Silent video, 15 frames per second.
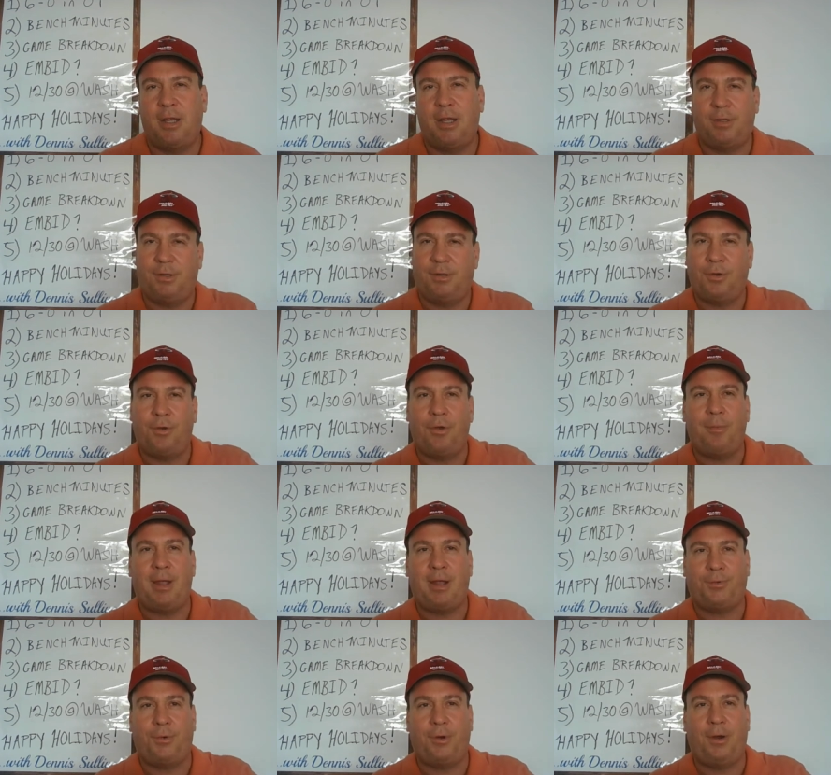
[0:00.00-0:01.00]
this is going
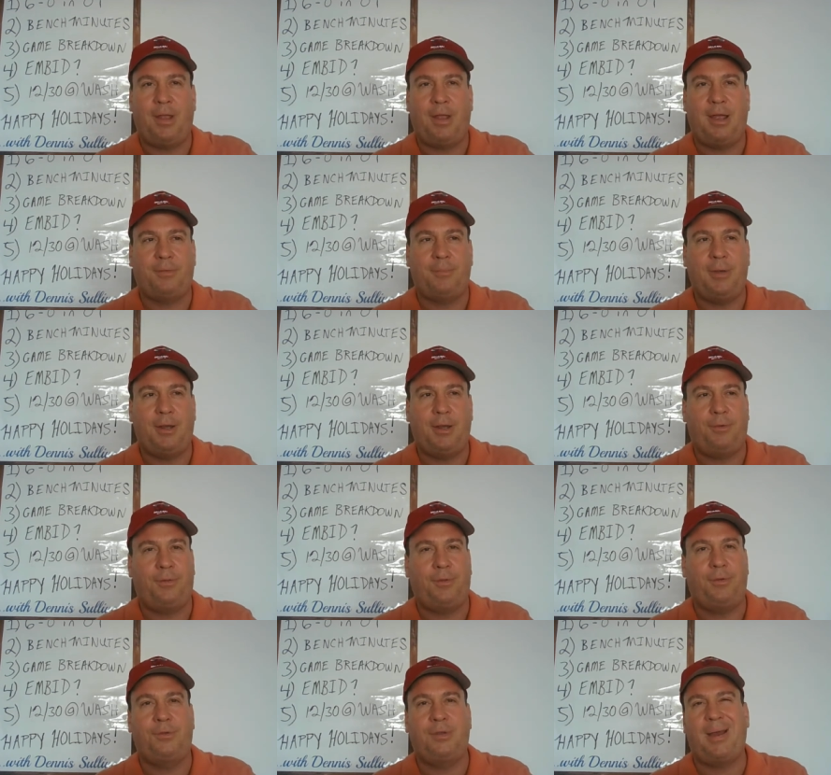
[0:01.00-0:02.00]
back to our last meeting
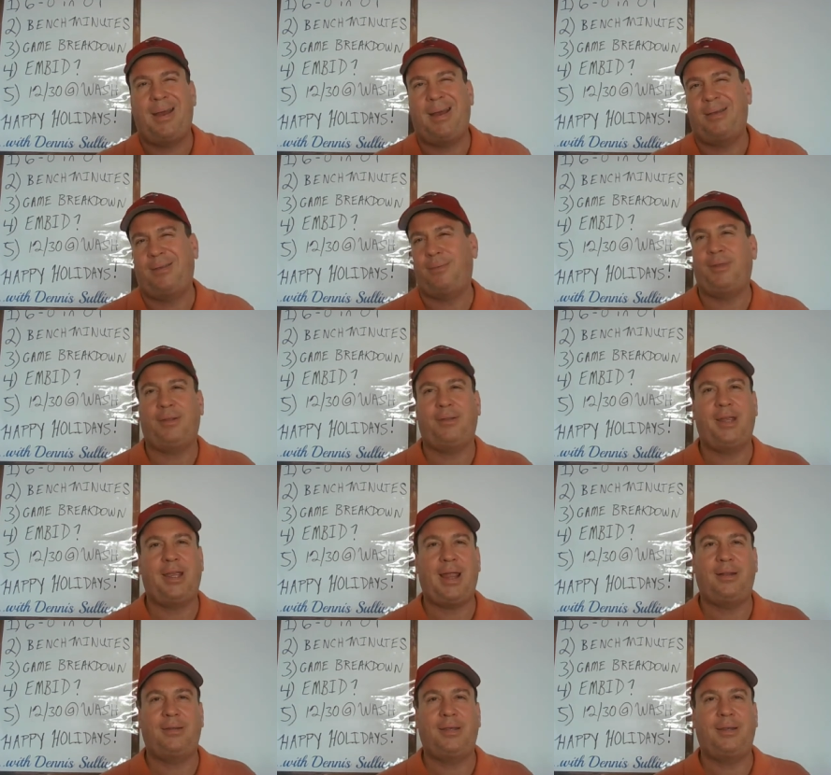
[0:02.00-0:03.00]
with Utah, something like
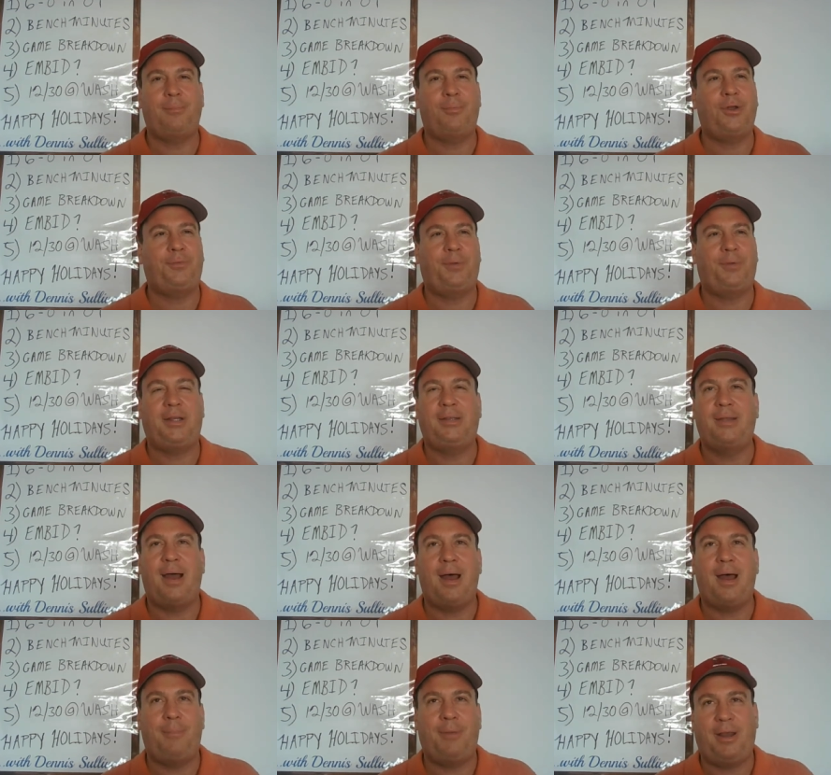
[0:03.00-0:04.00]
18 points, but he
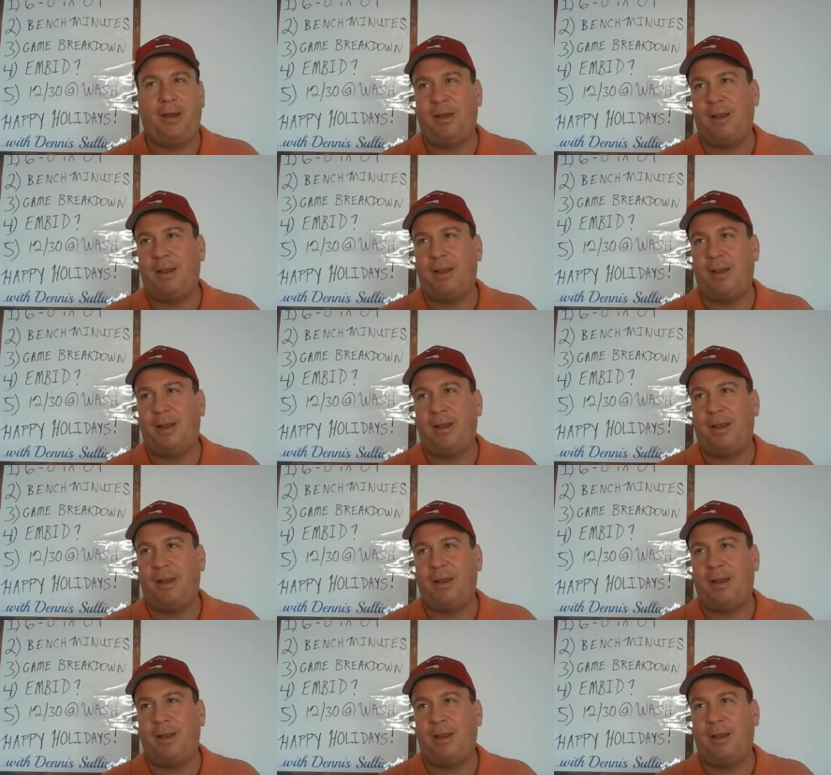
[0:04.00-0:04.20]
dominated.